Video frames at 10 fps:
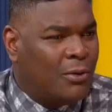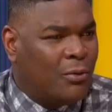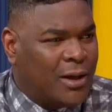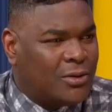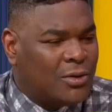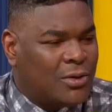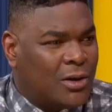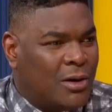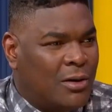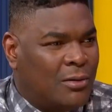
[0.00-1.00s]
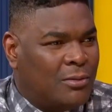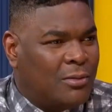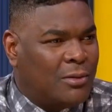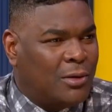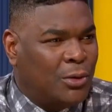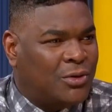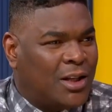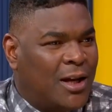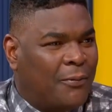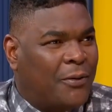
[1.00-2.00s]
the whistles are going to
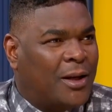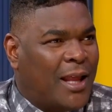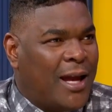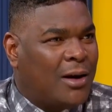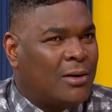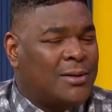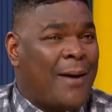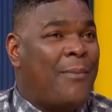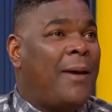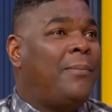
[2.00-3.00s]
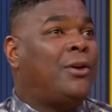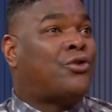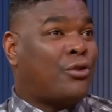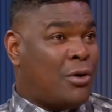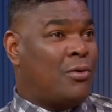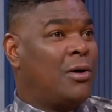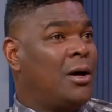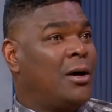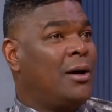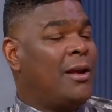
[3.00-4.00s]
loosen up for the Lakers, that may be true.
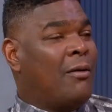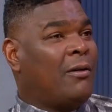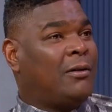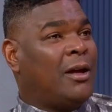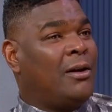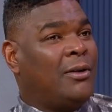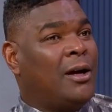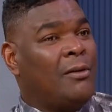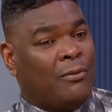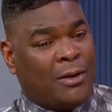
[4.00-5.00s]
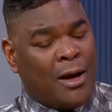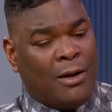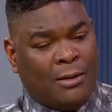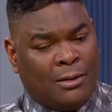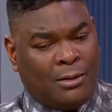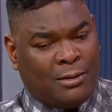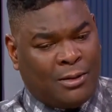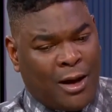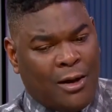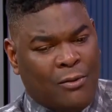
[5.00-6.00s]
There was there there there
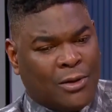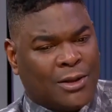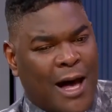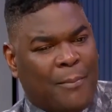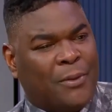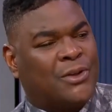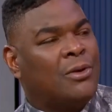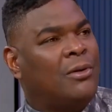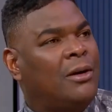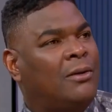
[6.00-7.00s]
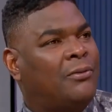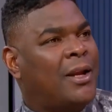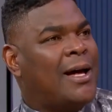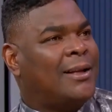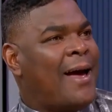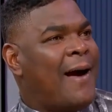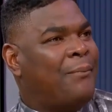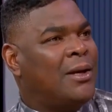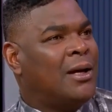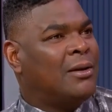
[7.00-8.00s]
there was opportunities for that to
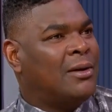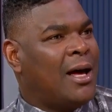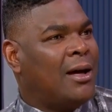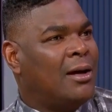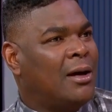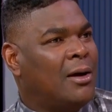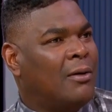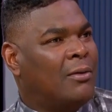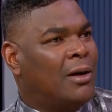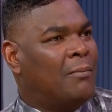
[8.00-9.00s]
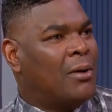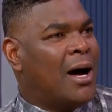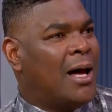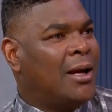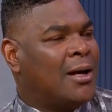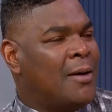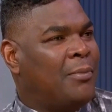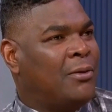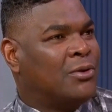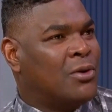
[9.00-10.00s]
happen the other night where LeBron and
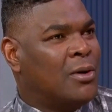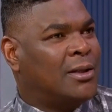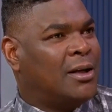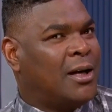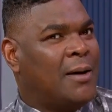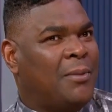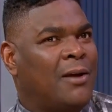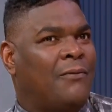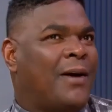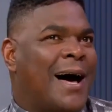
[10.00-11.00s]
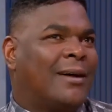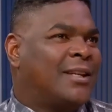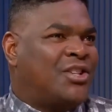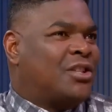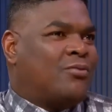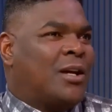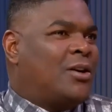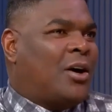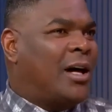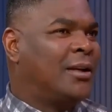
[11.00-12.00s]
company was going to the cup getting fouled, they just
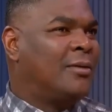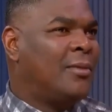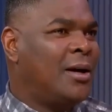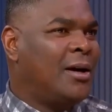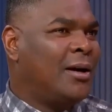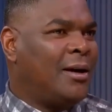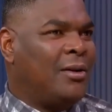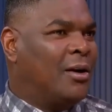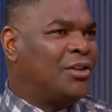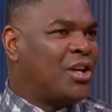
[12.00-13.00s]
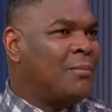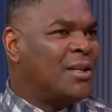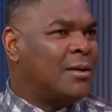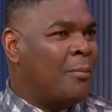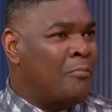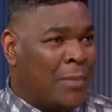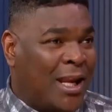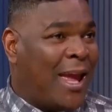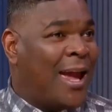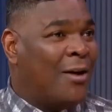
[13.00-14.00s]
wasn't calling them. You know, it should have been
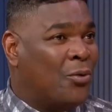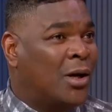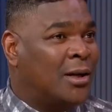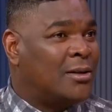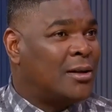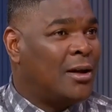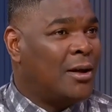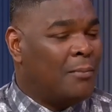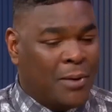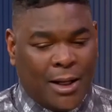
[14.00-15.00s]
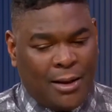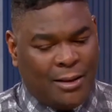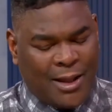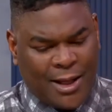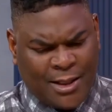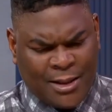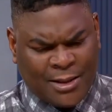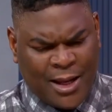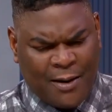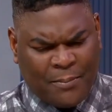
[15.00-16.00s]
many and ones. Yeah. But that didn't
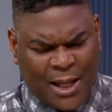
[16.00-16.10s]
take